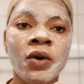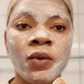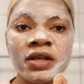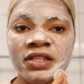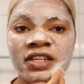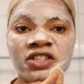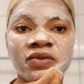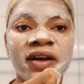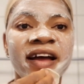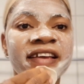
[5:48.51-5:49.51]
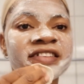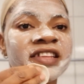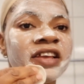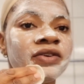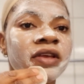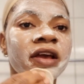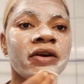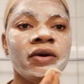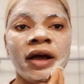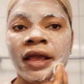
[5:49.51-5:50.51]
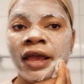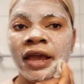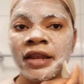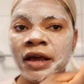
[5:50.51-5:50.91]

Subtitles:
Once it dries, then you can go ahead